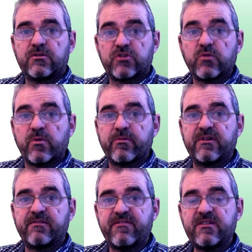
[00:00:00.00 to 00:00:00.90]
So we
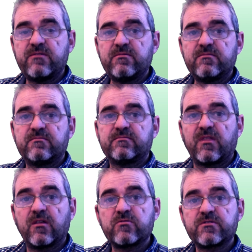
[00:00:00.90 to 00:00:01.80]
will review
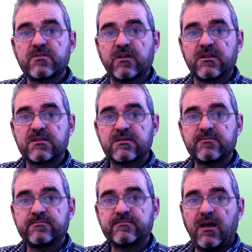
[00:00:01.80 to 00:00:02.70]
those results
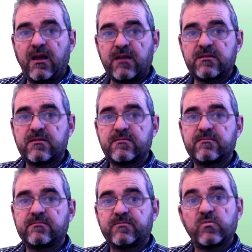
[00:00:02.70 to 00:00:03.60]
and
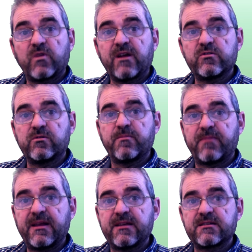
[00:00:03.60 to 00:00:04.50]
try to
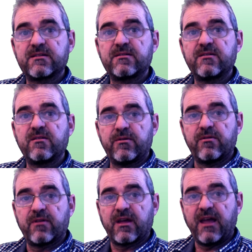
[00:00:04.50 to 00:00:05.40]
replace
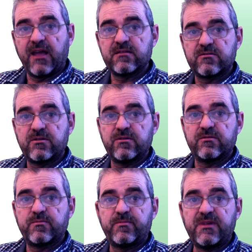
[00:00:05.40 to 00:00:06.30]
the
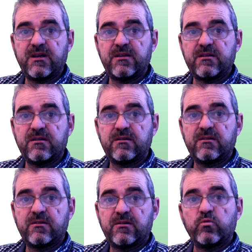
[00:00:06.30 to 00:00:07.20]
hand-tuned PID
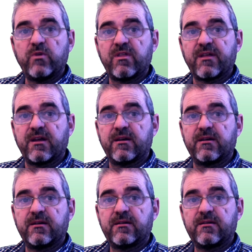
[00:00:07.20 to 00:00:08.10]
with
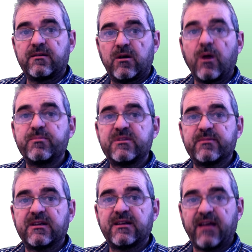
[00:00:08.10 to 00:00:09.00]
an
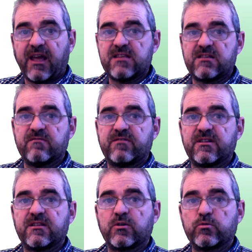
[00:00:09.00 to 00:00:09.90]
optimal
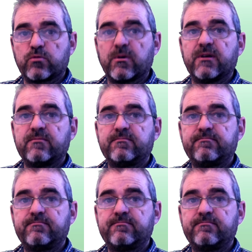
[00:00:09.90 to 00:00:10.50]
H-infinity controller.